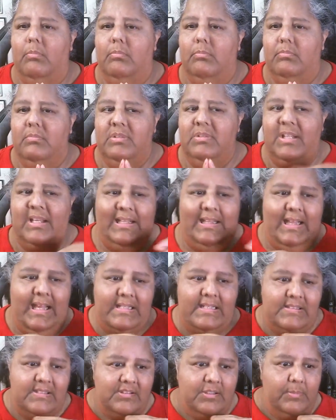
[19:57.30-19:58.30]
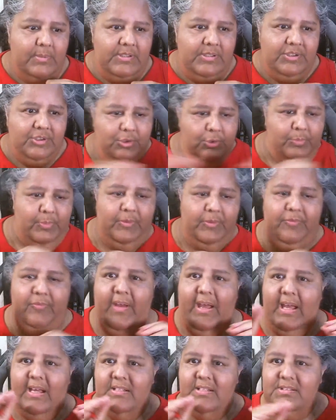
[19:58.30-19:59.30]
The class is going to be super
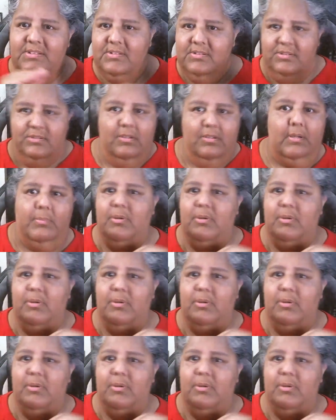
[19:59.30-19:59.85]
fast, so I'm